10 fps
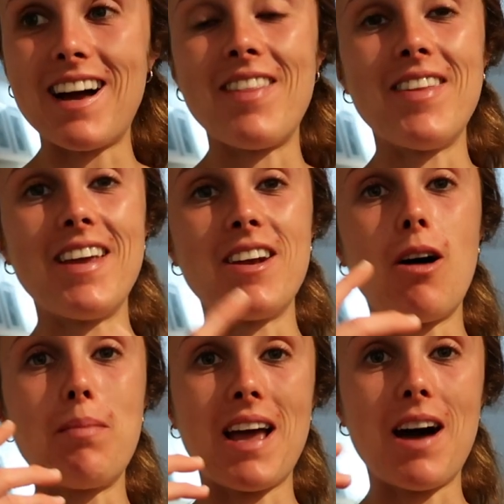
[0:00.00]
and then
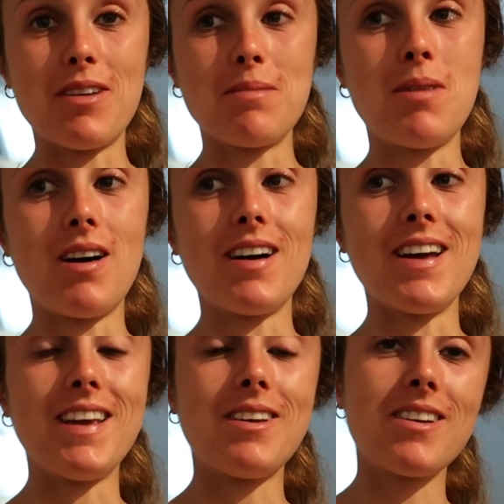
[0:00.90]
I'll be having
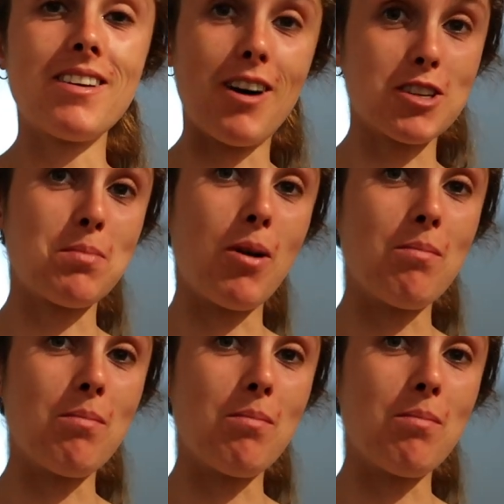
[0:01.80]
my last